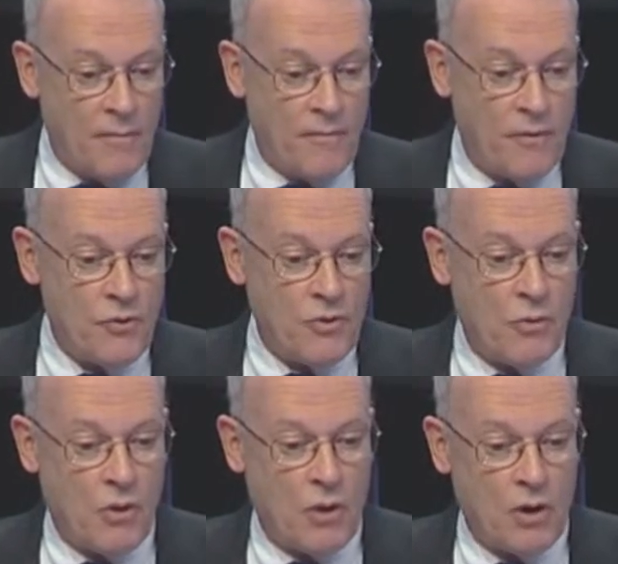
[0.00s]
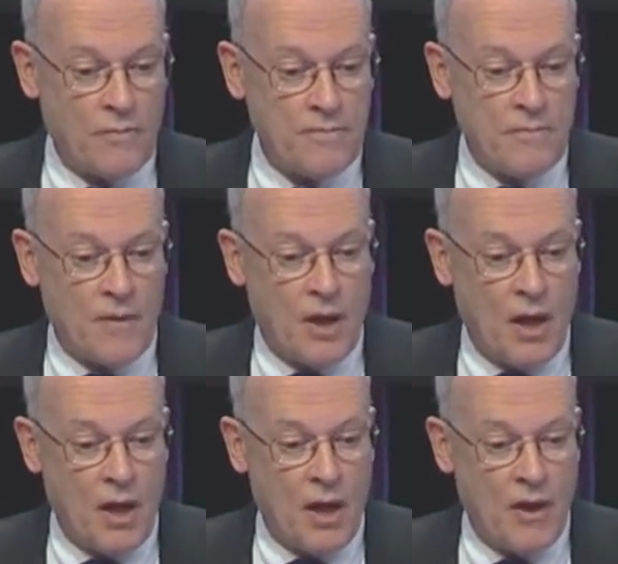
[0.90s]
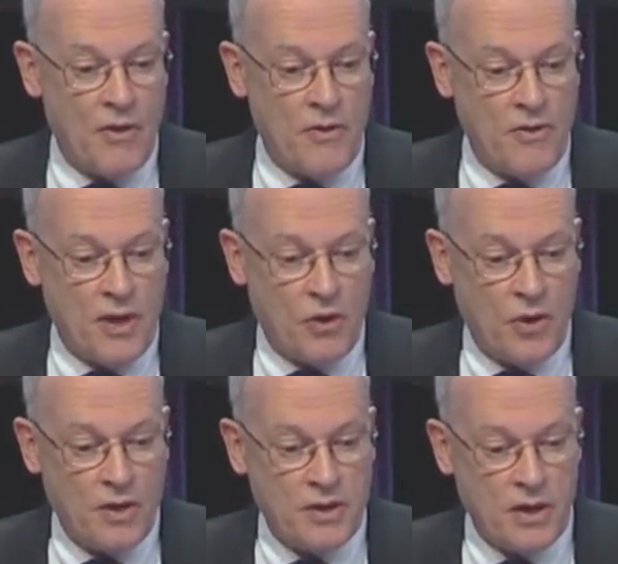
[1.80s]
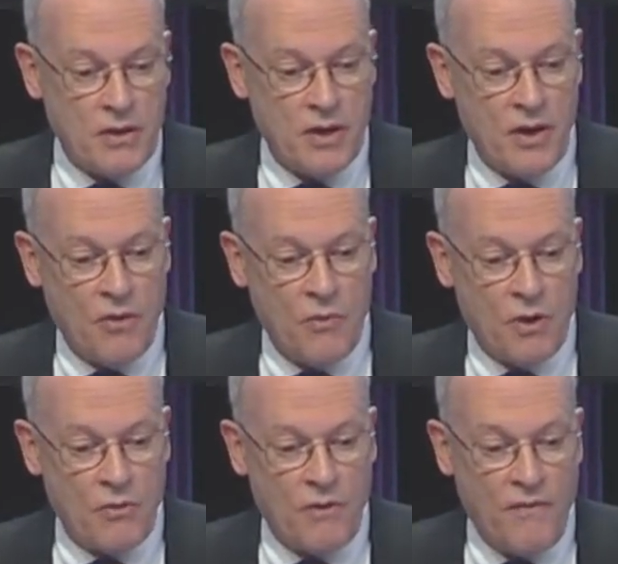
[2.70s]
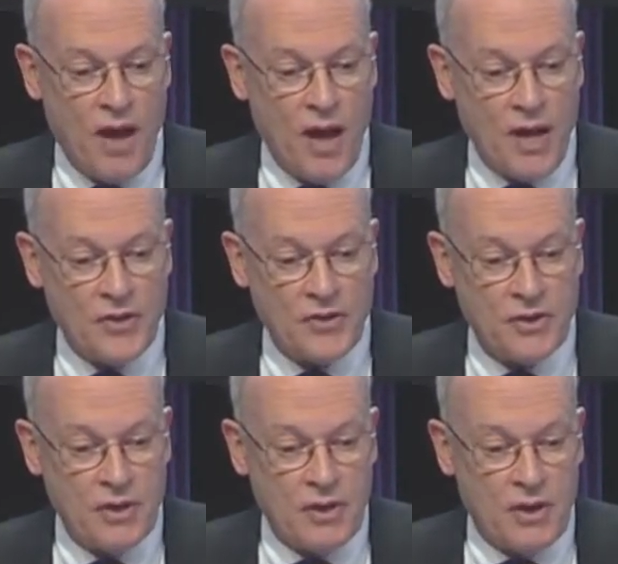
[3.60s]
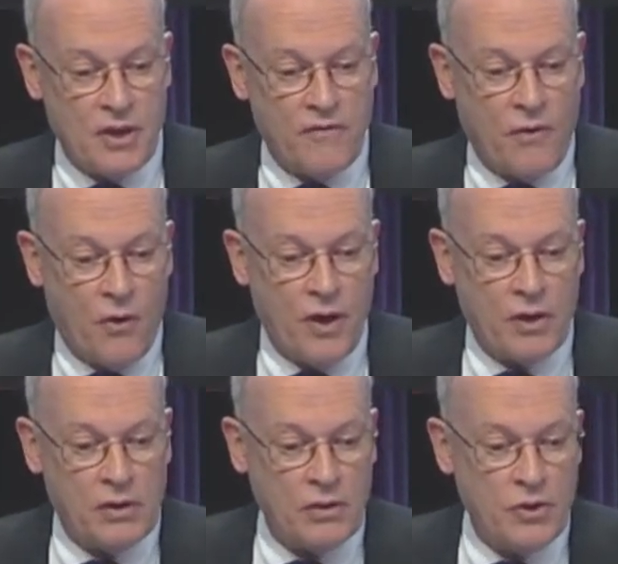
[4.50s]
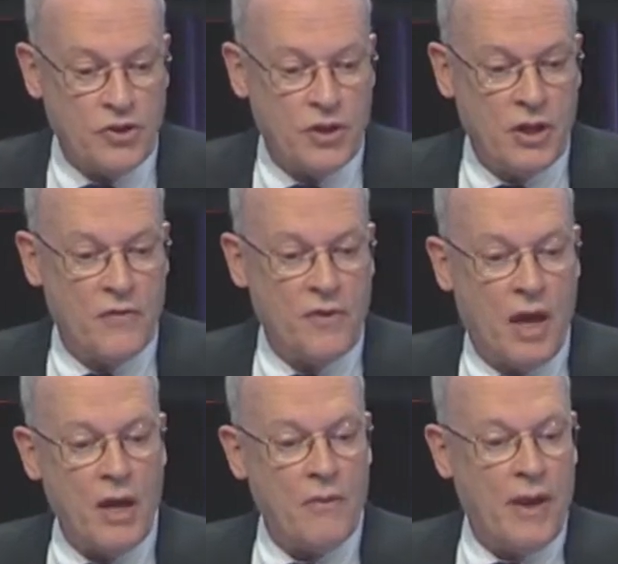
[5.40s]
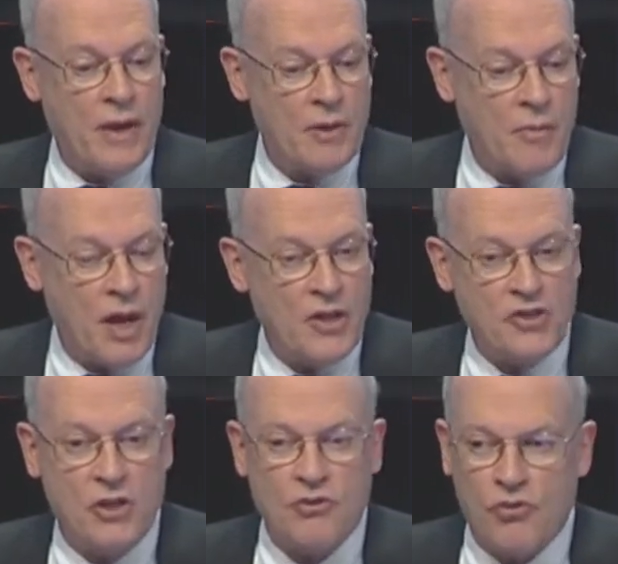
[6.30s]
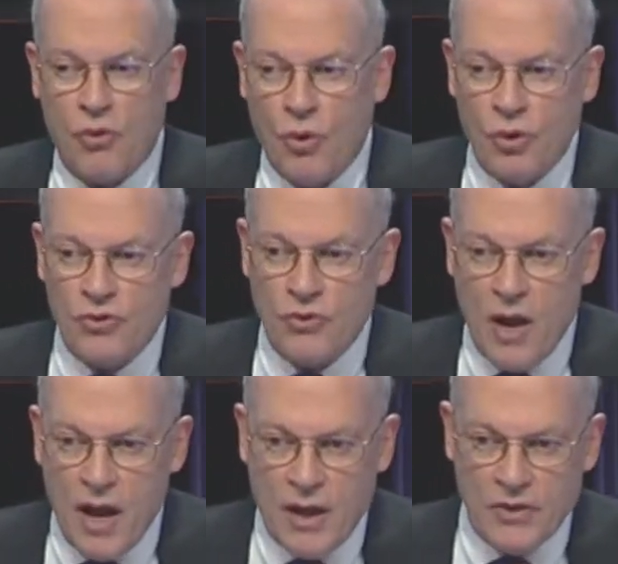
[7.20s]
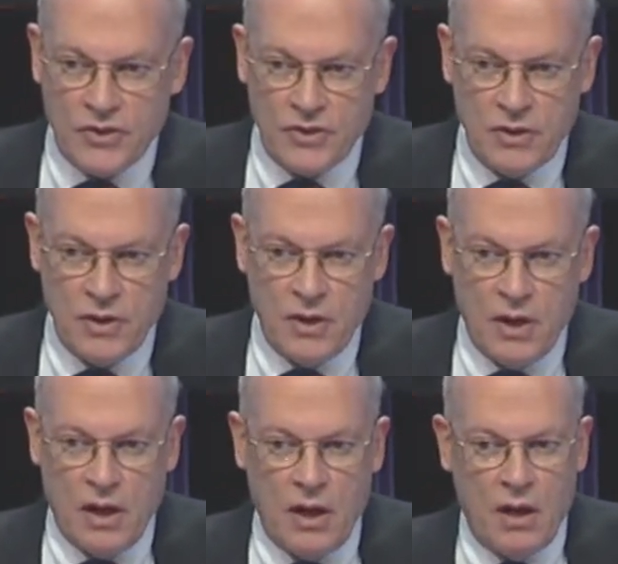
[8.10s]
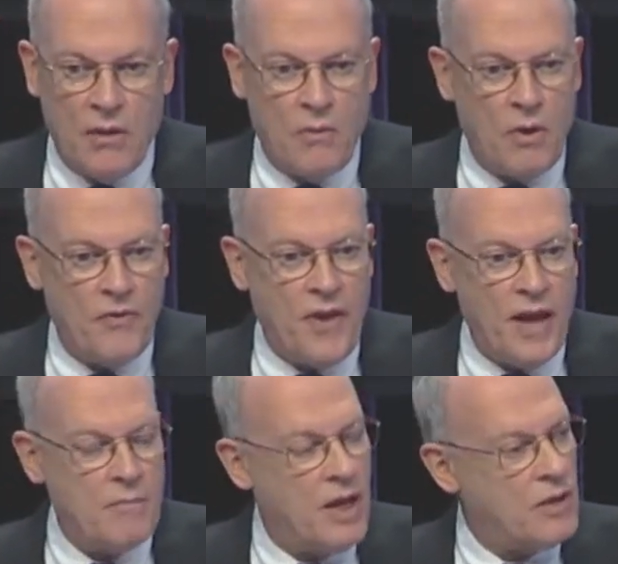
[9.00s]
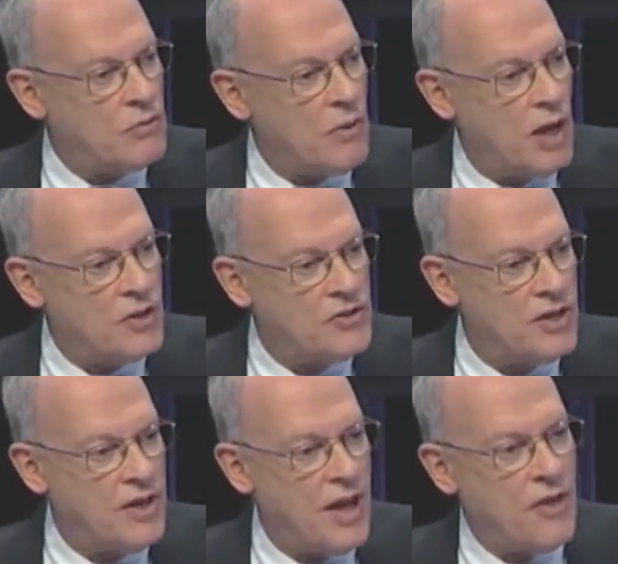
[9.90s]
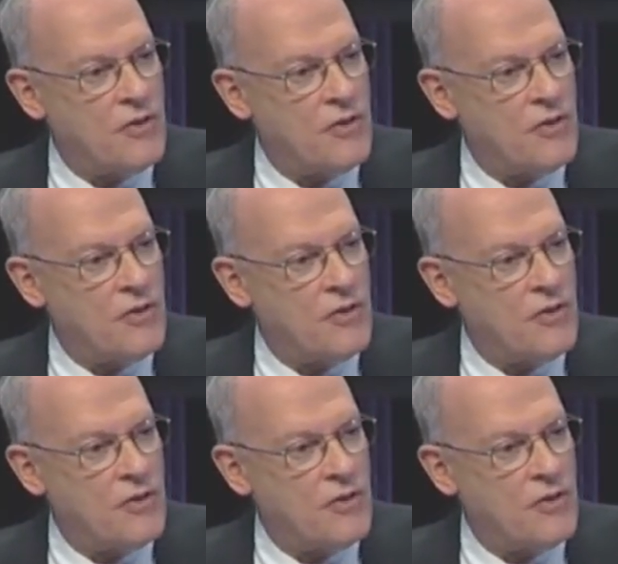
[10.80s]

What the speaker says: Furthermore, the criteria were revised for inclusion of non-randomized controlled trials. What that meant was that now